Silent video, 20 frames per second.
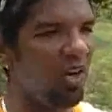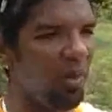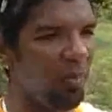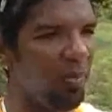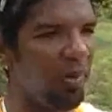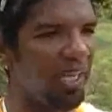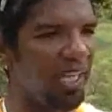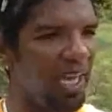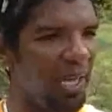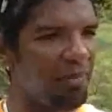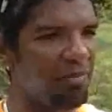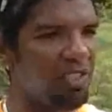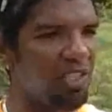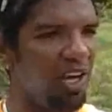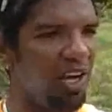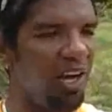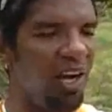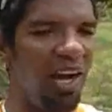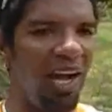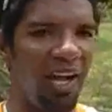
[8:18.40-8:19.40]
Olympic
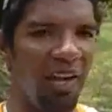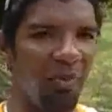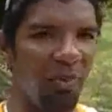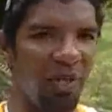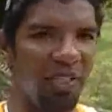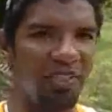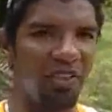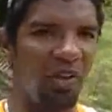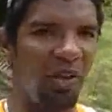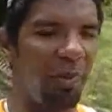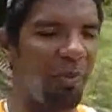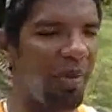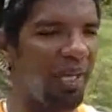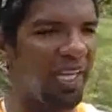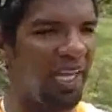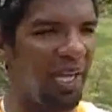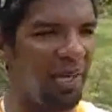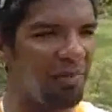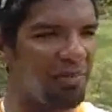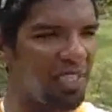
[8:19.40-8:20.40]
Games are. And with
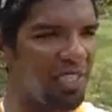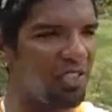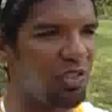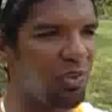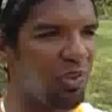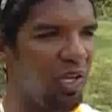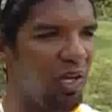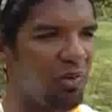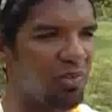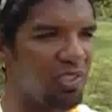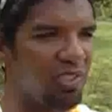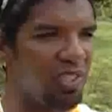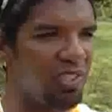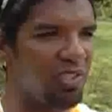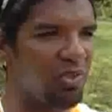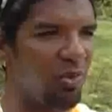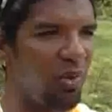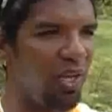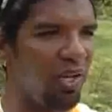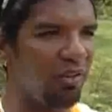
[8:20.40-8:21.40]
Olympic Games in
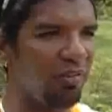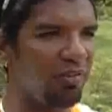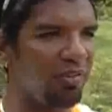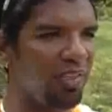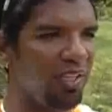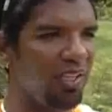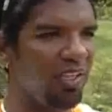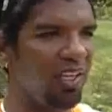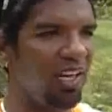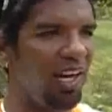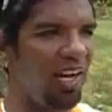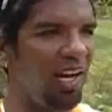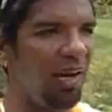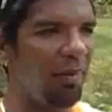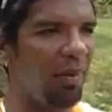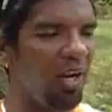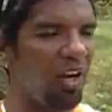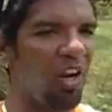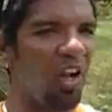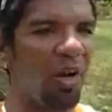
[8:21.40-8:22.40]
2012,
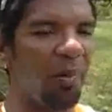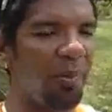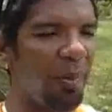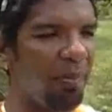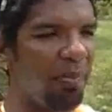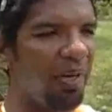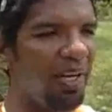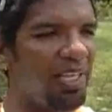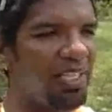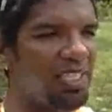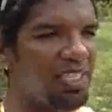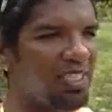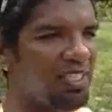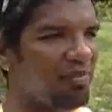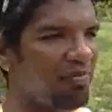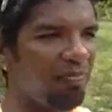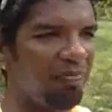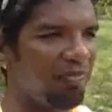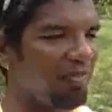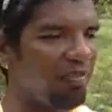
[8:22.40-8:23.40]
a lot of people are
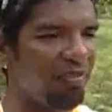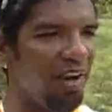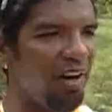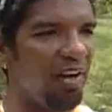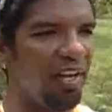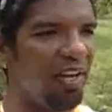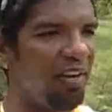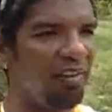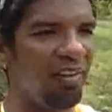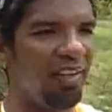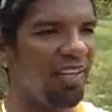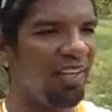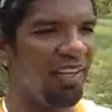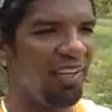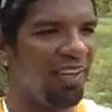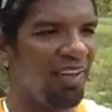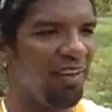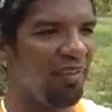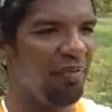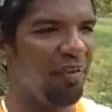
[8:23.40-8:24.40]
just very
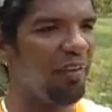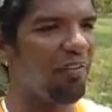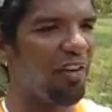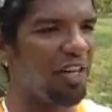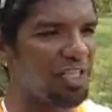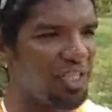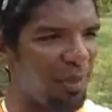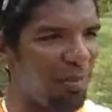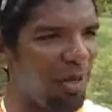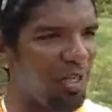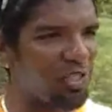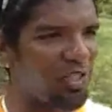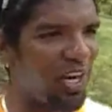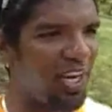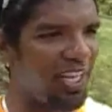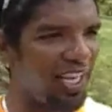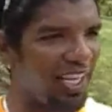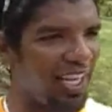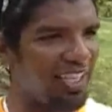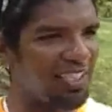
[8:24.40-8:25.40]
feverish about
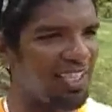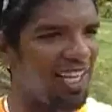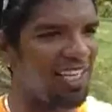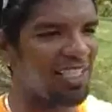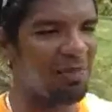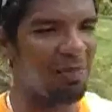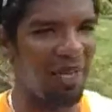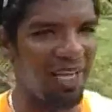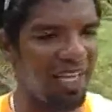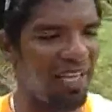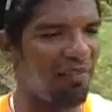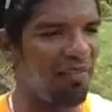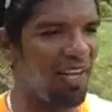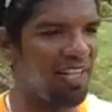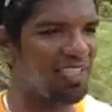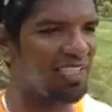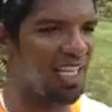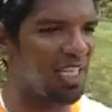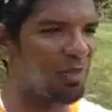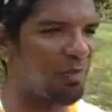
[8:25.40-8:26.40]
trying to get to as many
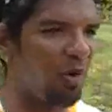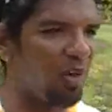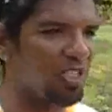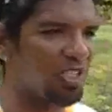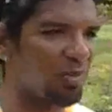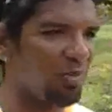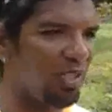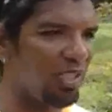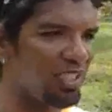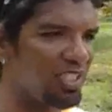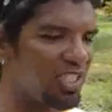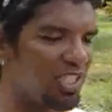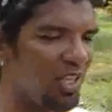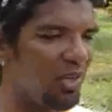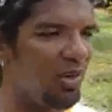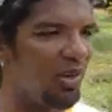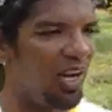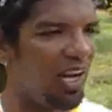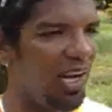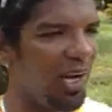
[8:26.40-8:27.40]
events as possible.
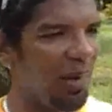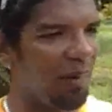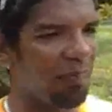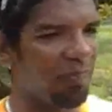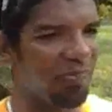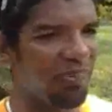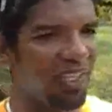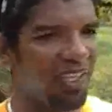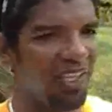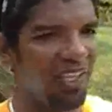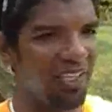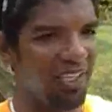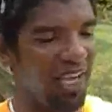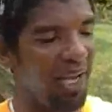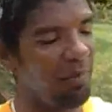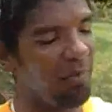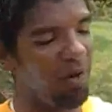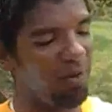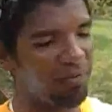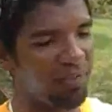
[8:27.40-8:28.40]
So I'm
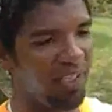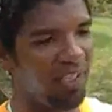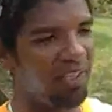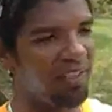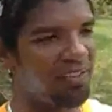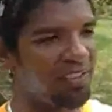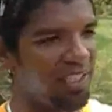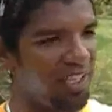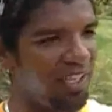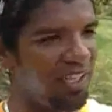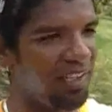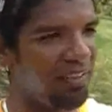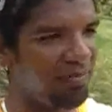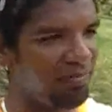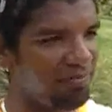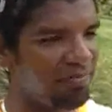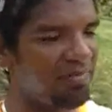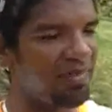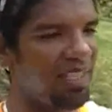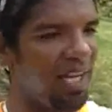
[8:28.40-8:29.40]
off
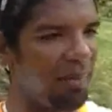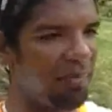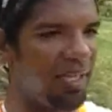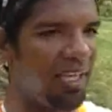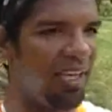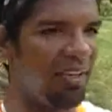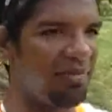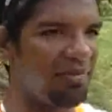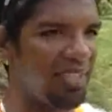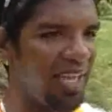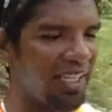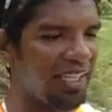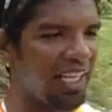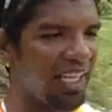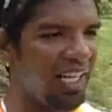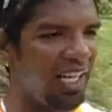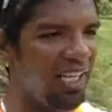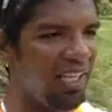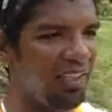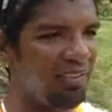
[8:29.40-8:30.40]
I'm the
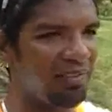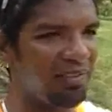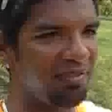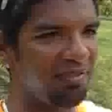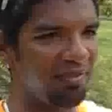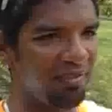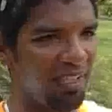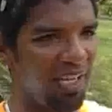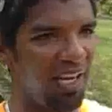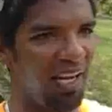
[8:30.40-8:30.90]
technical